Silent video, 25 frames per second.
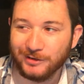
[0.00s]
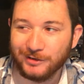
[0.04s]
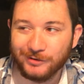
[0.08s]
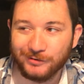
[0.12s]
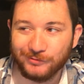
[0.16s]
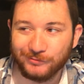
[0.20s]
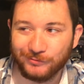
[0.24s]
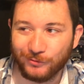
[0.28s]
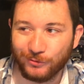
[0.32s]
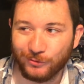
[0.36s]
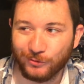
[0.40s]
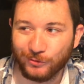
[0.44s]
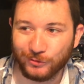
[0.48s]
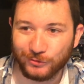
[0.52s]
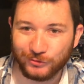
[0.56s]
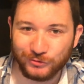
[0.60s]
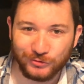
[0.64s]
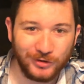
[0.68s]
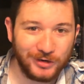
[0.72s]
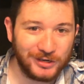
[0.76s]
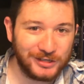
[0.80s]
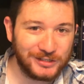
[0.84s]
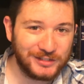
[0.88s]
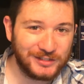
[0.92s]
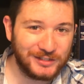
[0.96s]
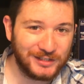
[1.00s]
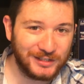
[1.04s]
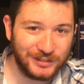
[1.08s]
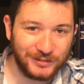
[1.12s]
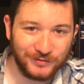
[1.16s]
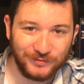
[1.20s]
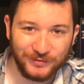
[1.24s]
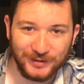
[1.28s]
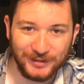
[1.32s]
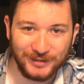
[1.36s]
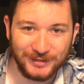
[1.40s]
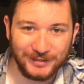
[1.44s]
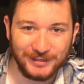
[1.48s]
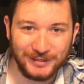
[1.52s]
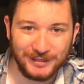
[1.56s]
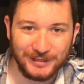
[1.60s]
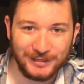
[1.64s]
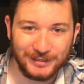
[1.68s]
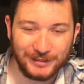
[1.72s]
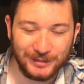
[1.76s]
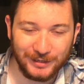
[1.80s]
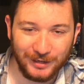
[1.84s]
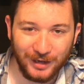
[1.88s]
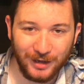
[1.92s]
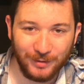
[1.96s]
for Trucks,
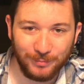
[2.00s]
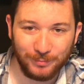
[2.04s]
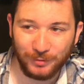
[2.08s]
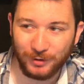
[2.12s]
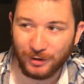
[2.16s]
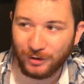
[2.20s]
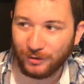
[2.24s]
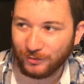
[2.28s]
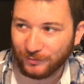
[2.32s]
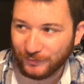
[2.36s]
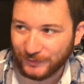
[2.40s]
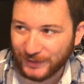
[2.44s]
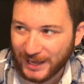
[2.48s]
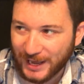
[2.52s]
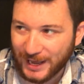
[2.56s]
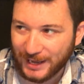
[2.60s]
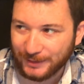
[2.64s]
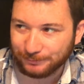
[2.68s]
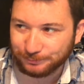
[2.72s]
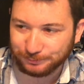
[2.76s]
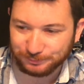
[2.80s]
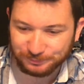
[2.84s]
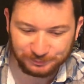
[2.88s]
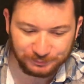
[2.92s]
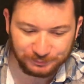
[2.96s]
Xfinity, Cup, all of that.